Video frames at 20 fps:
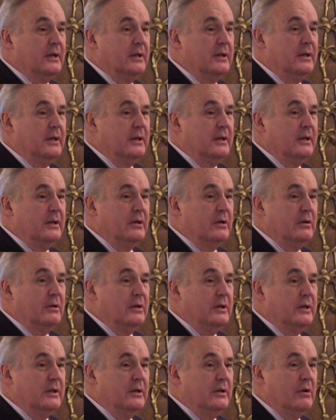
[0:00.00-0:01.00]

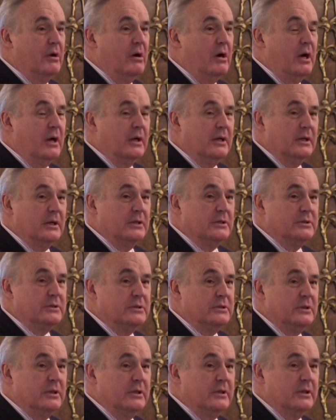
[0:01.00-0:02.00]
in
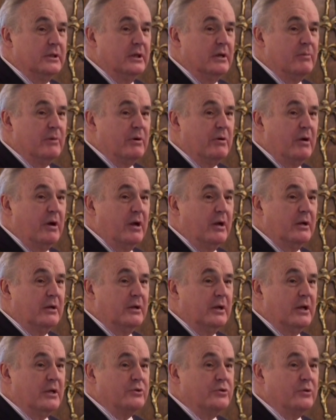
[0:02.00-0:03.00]
August at the Democratic
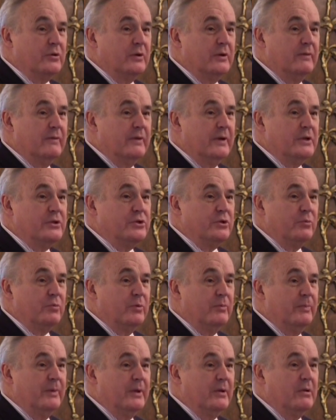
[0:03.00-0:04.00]
National Convention
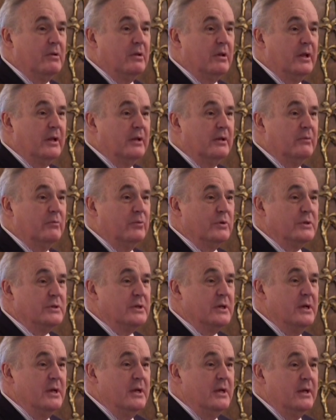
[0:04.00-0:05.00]
when Bill Clinton was
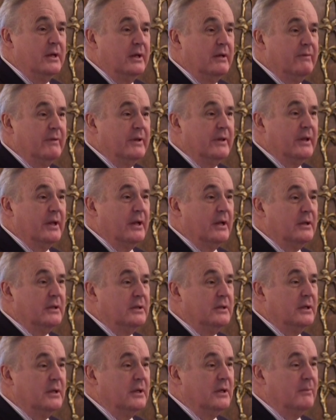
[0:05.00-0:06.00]
giving
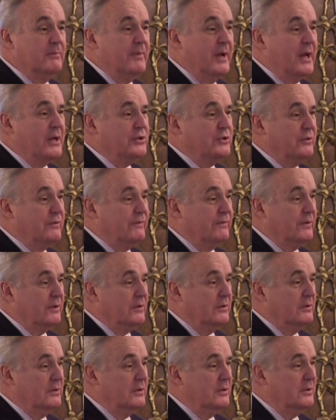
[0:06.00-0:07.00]
that
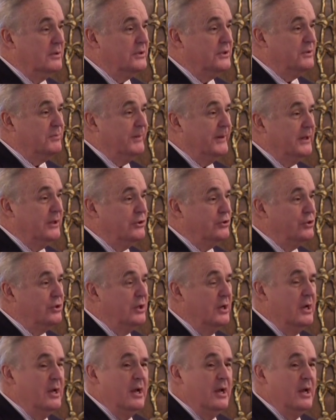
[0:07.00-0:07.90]
masterful speech,